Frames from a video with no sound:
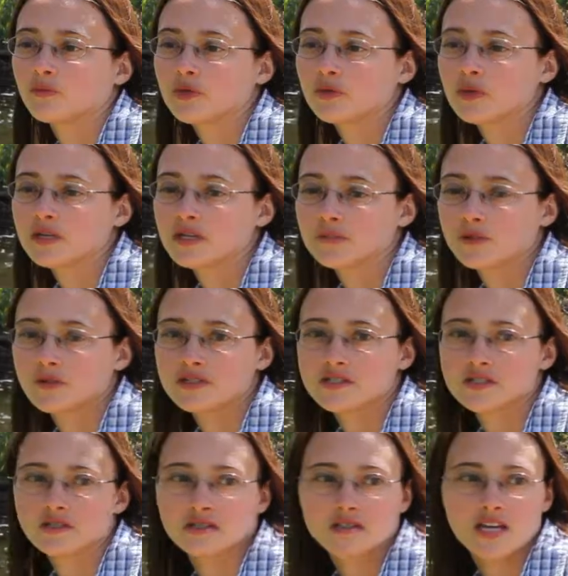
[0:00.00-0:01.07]
We ended up going
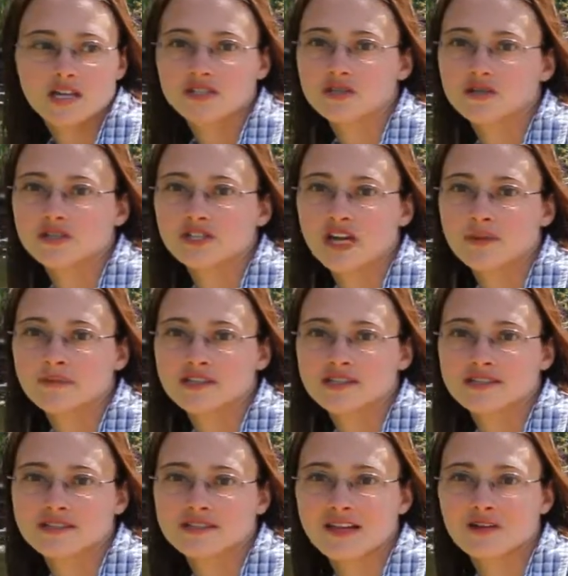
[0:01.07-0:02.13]
to the tattoo shop
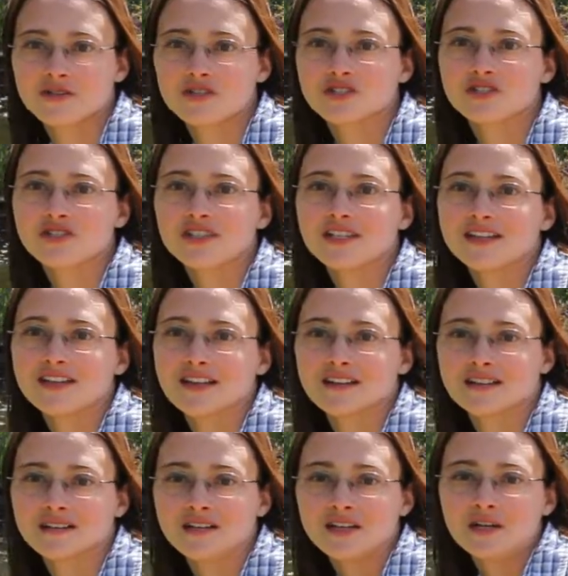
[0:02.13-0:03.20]
that's down the street,
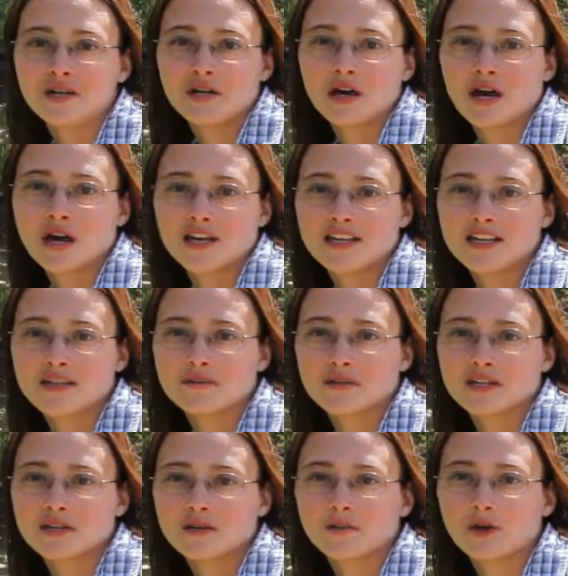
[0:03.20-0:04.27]
and He had to
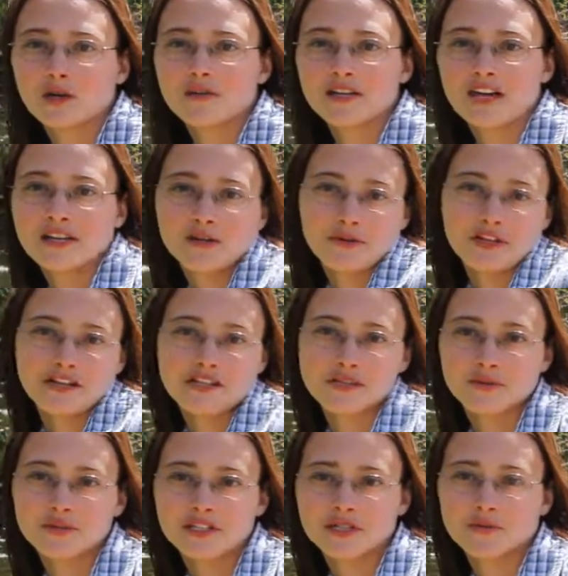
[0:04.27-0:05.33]
make an appointment anyway,
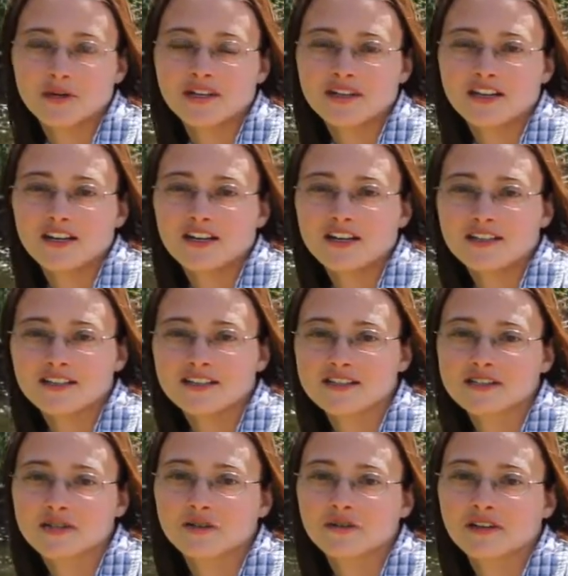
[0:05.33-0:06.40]
so we just went there, and
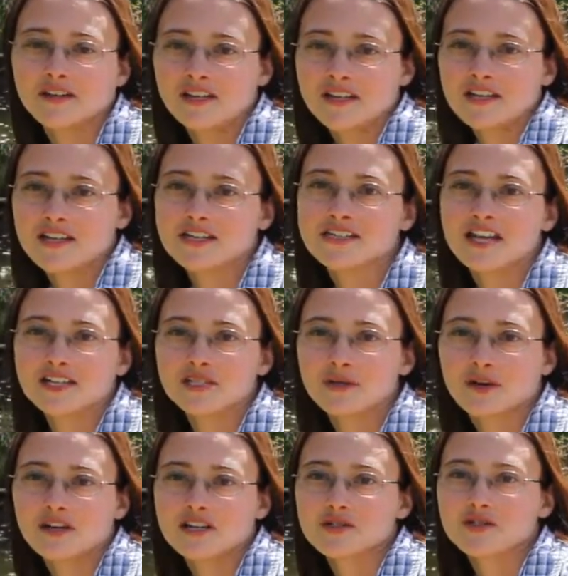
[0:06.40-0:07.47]
so his tattoo
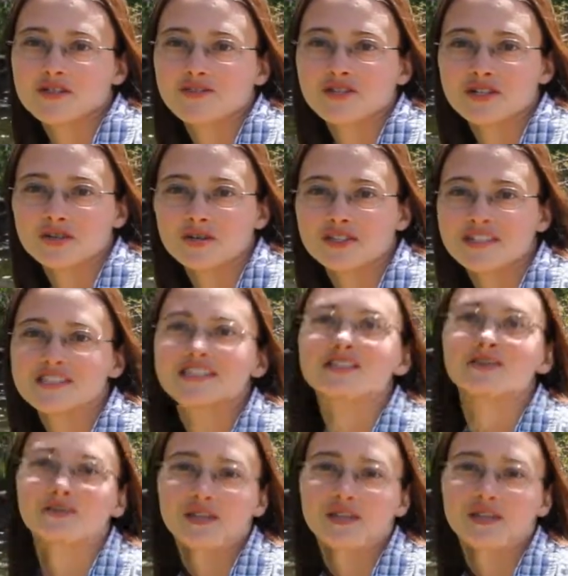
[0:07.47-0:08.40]
artist was the first one to see the